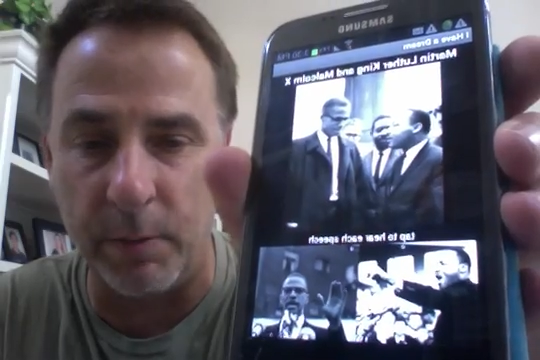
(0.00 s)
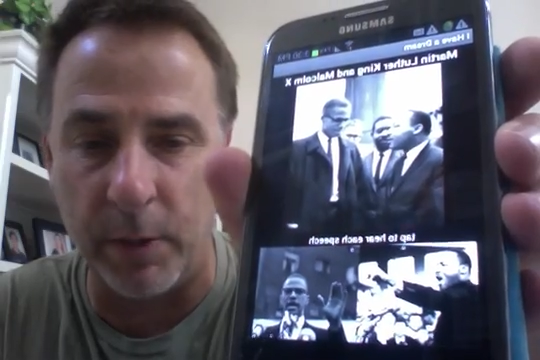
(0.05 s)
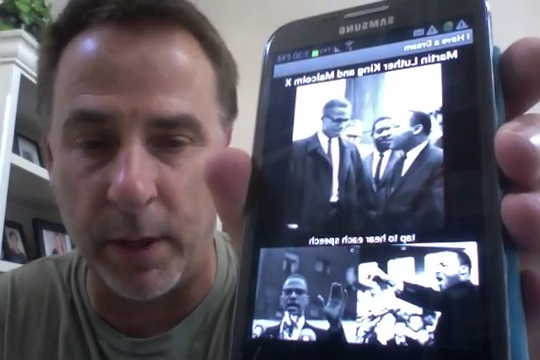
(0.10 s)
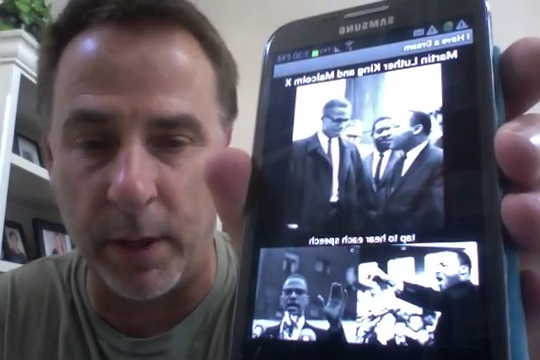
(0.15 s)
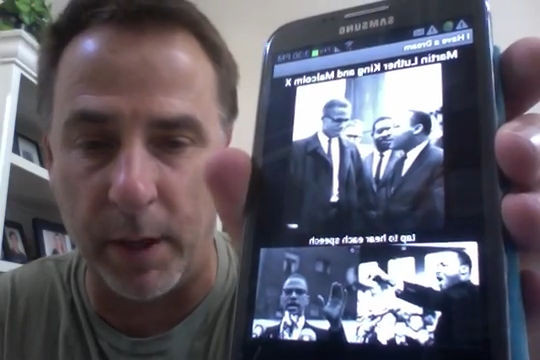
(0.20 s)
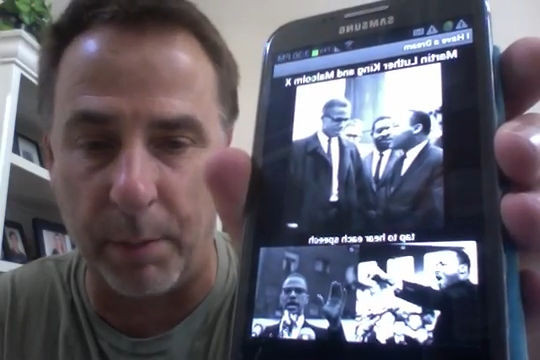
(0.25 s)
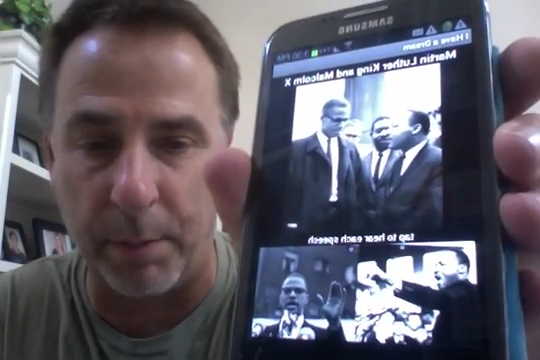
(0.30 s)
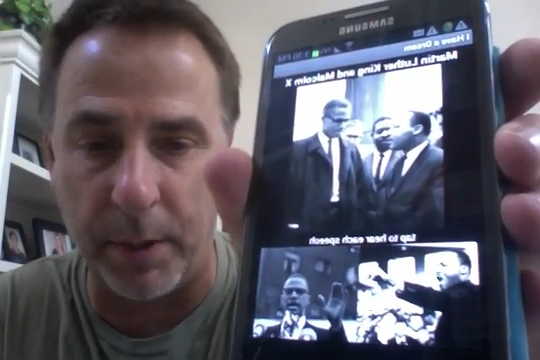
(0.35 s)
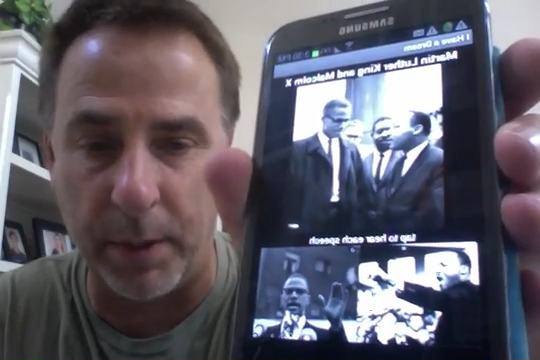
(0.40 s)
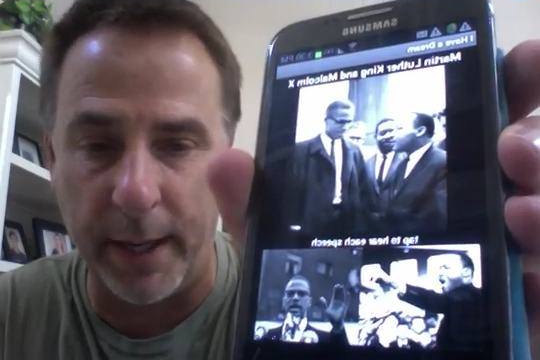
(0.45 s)
we're
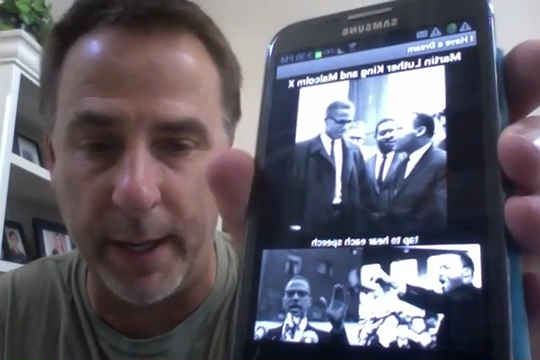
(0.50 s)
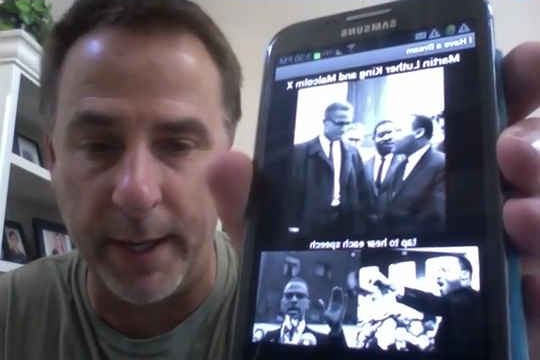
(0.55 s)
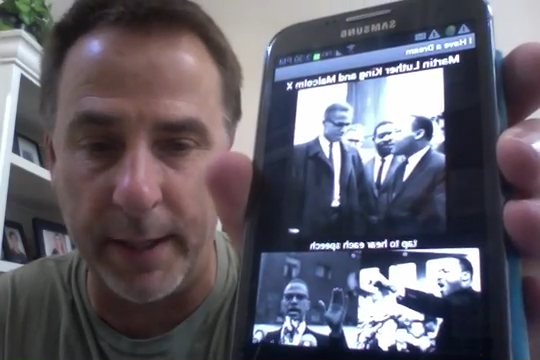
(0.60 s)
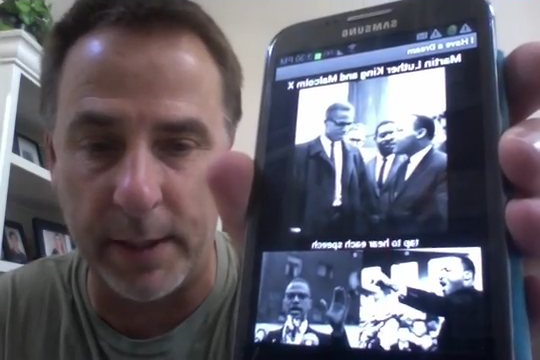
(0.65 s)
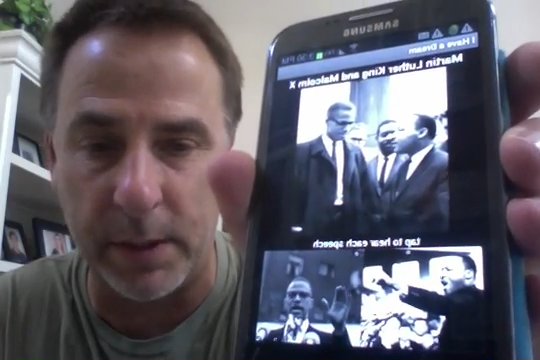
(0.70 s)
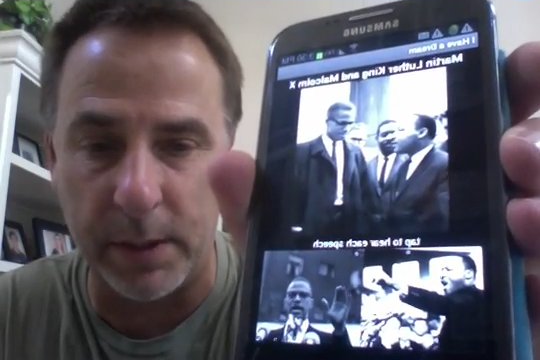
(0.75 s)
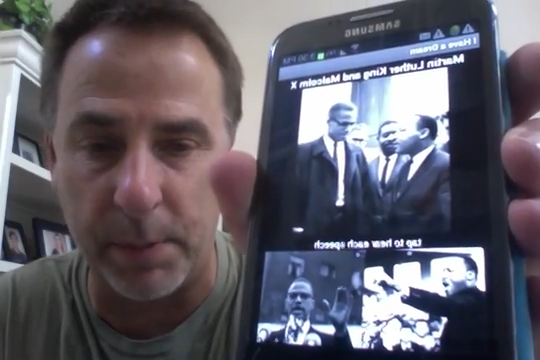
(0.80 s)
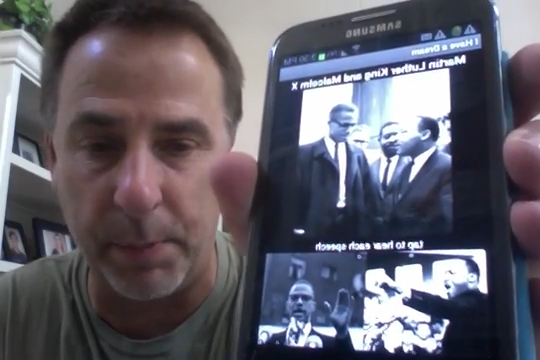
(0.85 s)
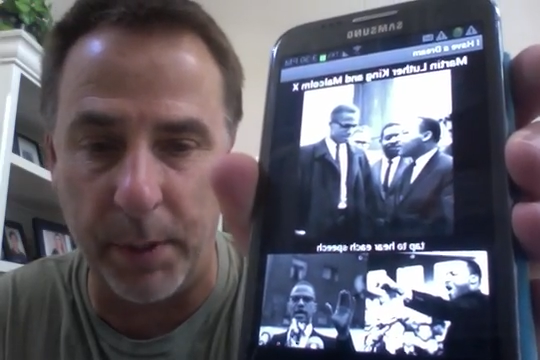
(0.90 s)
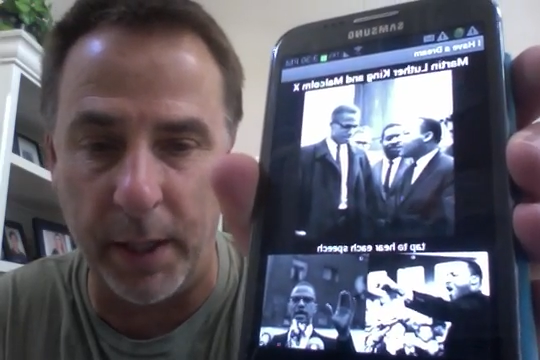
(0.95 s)
going to play
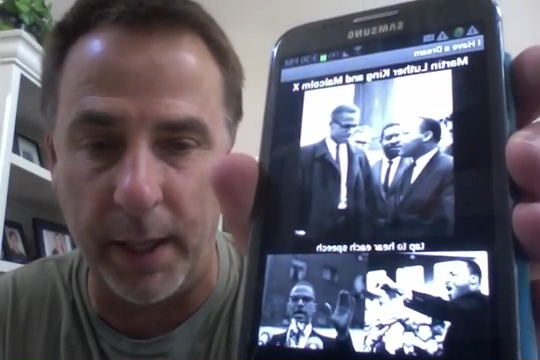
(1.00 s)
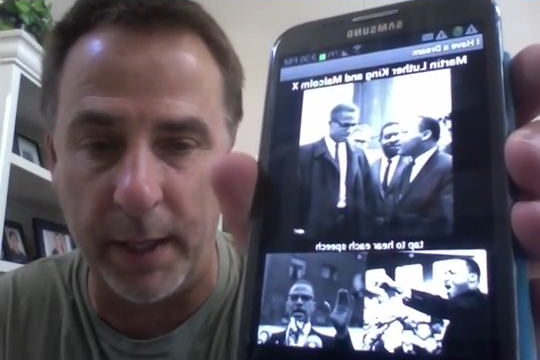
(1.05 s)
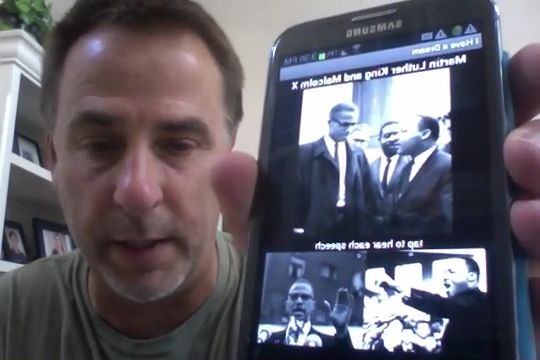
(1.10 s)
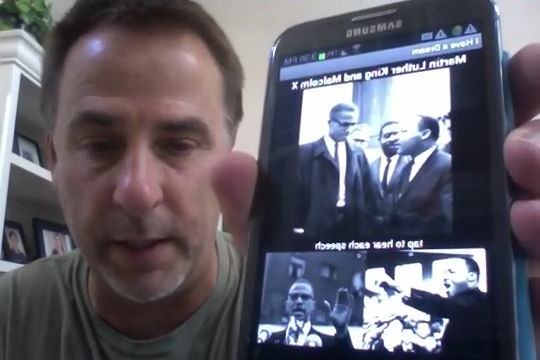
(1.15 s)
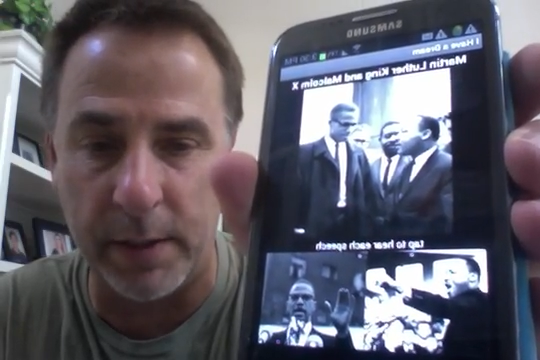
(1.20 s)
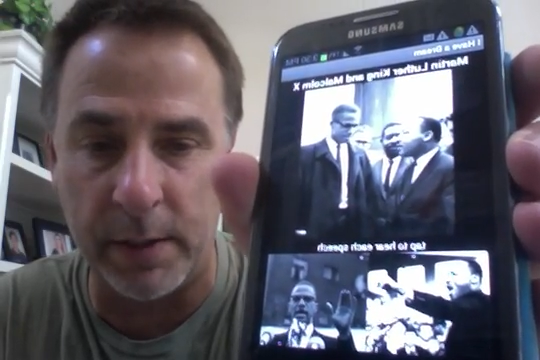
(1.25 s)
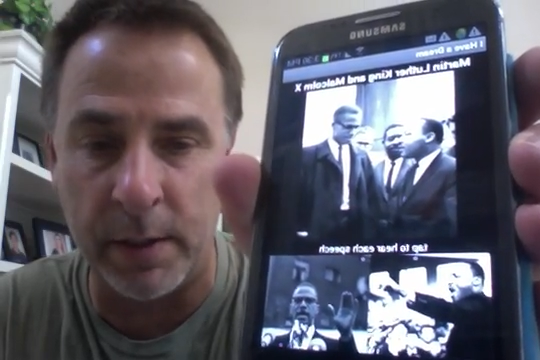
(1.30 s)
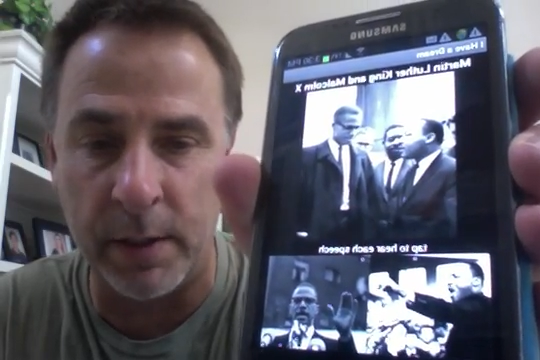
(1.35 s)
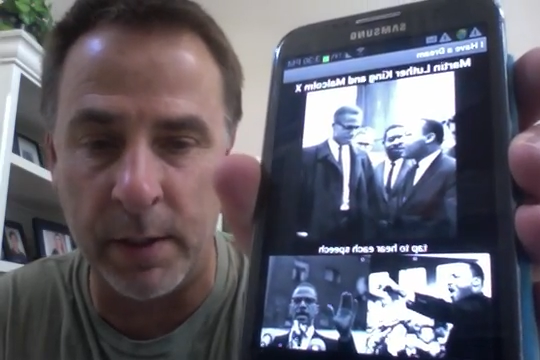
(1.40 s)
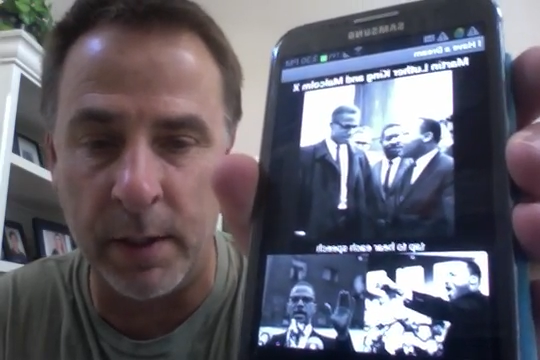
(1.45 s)
his
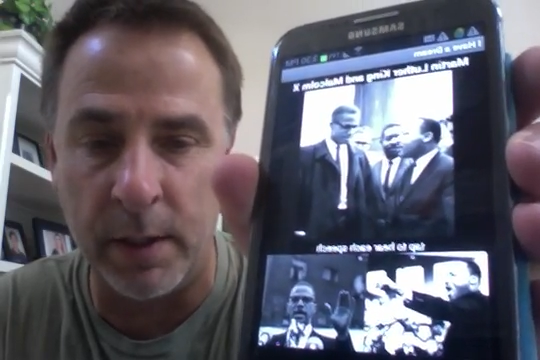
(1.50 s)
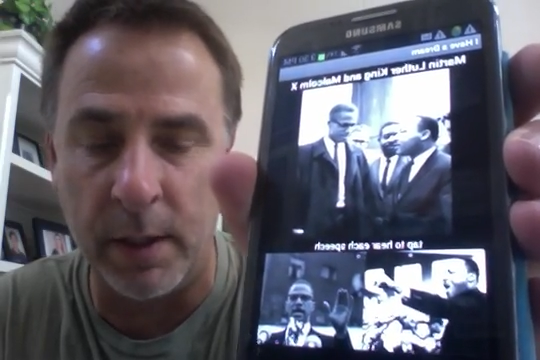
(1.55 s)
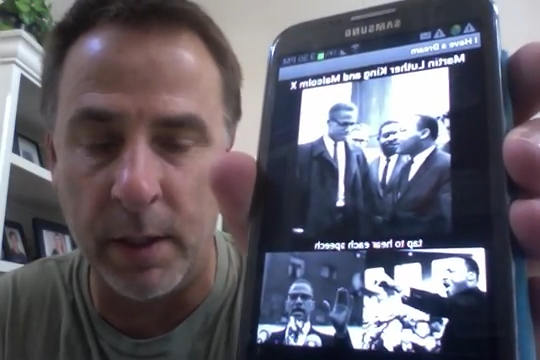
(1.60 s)
speech,